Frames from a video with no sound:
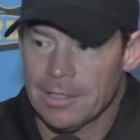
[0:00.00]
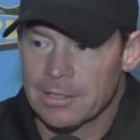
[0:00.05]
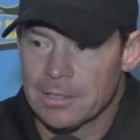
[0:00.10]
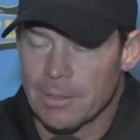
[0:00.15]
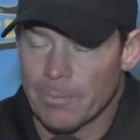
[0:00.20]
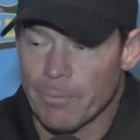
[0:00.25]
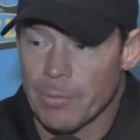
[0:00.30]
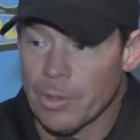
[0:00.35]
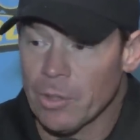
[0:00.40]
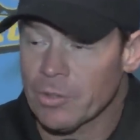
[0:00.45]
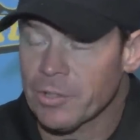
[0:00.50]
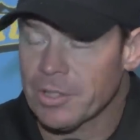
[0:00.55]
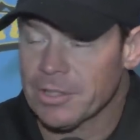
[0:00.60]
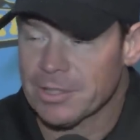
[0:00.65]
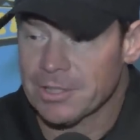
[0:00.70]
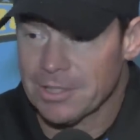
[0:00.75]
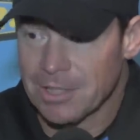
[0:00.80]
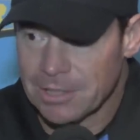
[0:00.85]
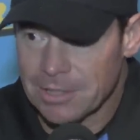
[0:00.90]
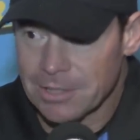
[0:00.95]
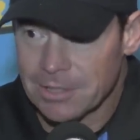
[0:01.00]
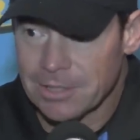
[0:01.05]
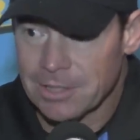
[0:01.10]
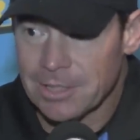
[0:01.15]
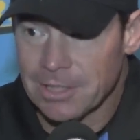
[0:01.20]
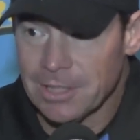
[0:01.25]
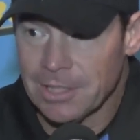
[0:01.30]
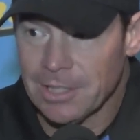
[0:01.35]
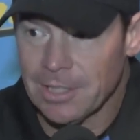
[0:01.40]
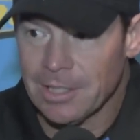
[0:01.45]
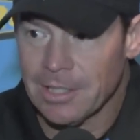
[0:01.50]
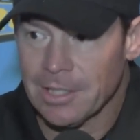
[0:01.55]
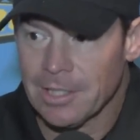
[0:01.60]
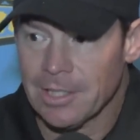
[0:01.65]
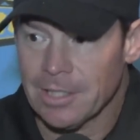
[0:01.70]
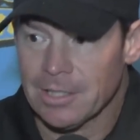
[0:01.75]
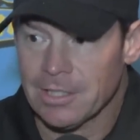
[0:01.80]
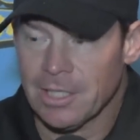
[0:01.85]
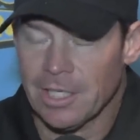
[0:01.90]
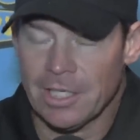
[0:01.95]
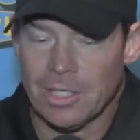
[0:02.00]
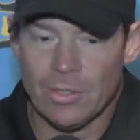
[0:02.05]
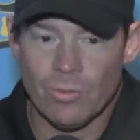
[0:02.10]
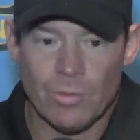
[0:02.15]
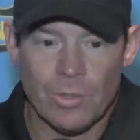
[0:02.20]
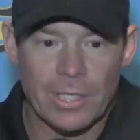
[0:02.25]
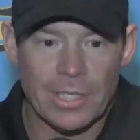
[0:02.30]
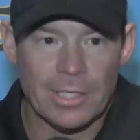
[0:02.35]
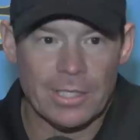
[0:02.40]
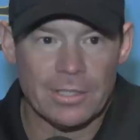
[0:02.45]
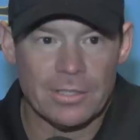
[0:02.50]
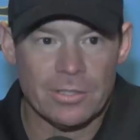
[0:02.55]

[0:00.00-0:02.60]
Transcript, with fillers: to build consistency, continuing